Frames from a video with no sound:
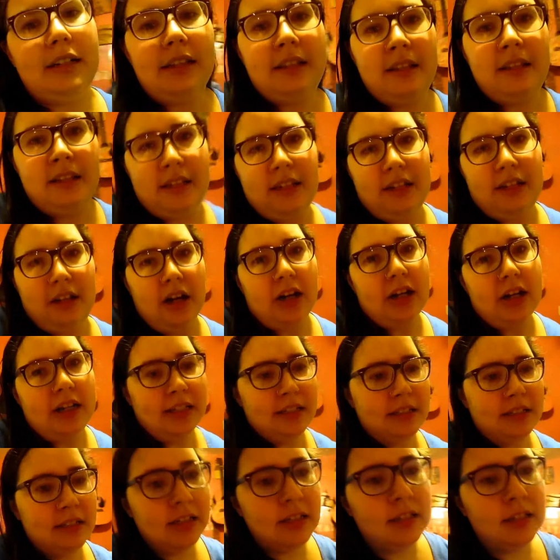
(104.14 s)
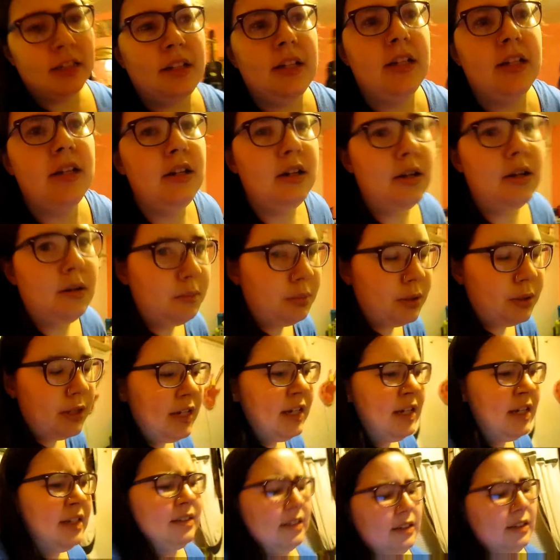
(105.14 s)
think he got it
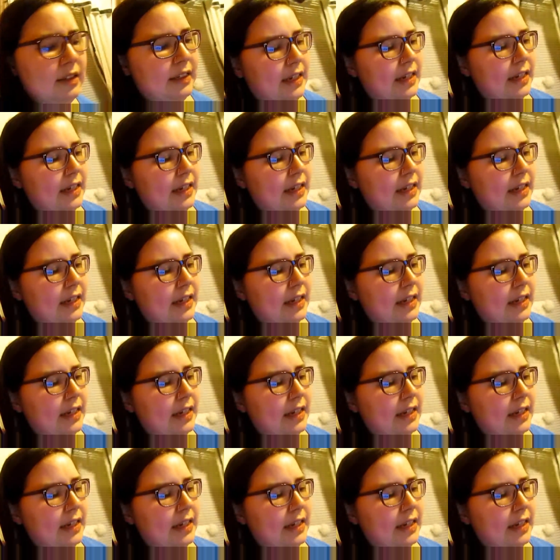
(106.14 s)
pretty easily